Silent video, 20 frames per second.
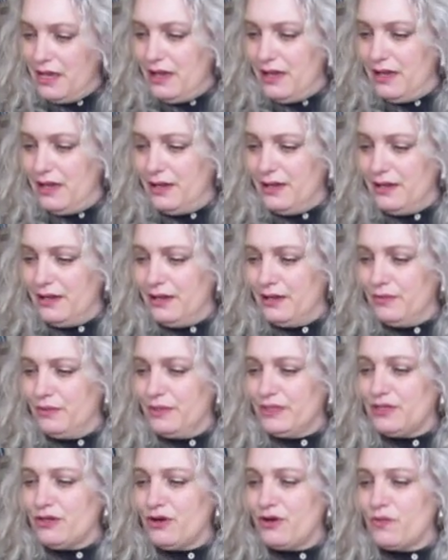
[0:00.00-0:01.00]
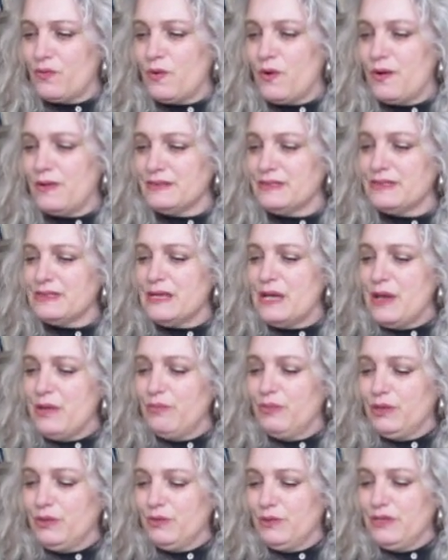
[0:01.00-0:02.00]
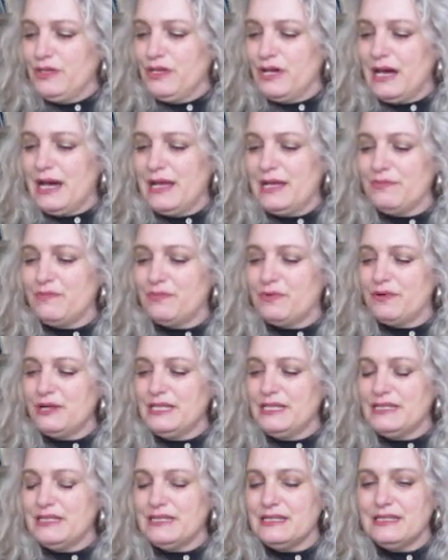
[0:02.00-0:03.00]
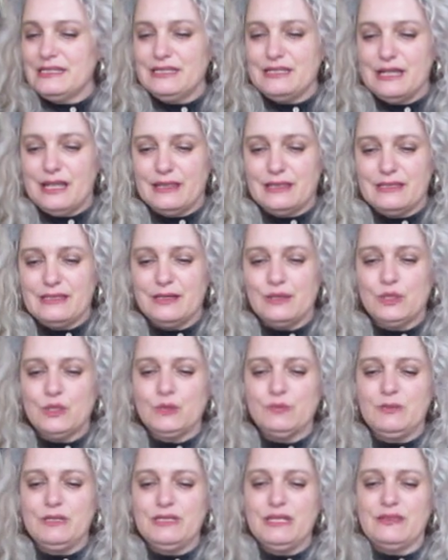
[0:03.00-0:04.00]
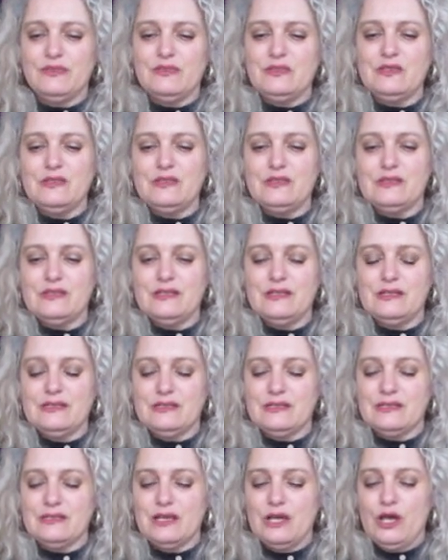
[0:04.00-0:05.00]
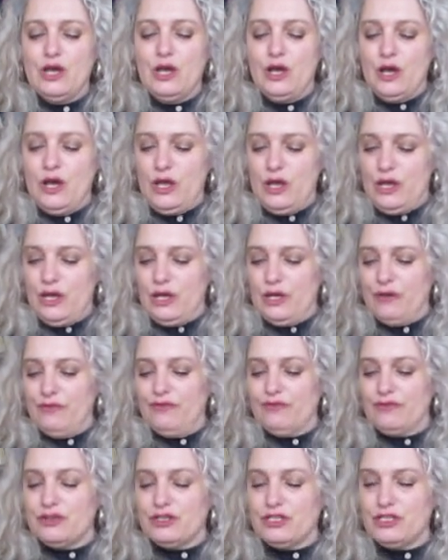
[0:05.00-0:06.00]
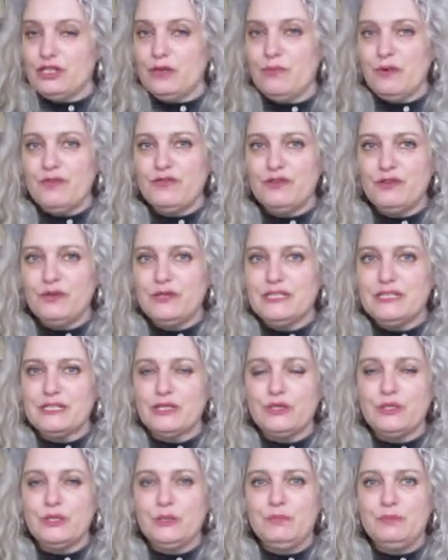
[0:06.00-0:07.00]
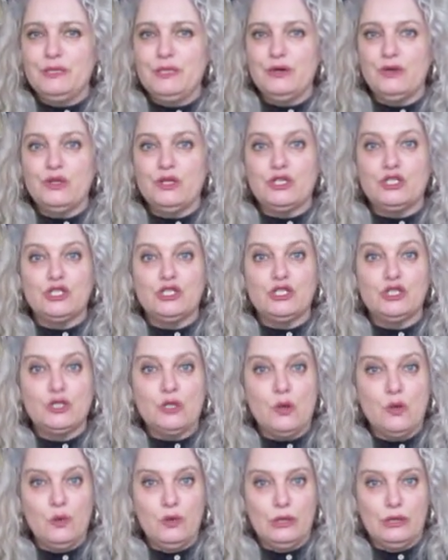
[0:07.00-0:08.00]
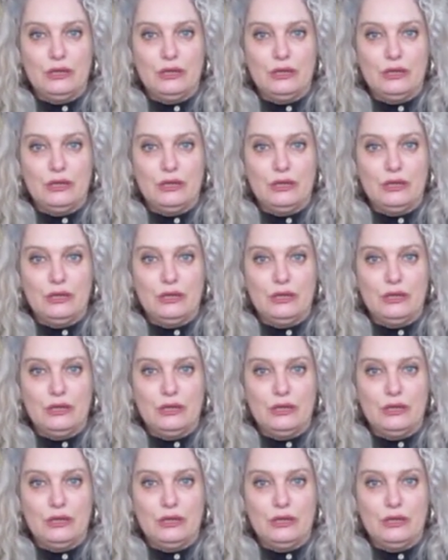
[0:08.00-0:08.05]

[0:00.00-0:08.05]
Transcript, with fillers: uh, with our wands but with the high priestess that tells me that this is uh, for some of you it's going to be on a soul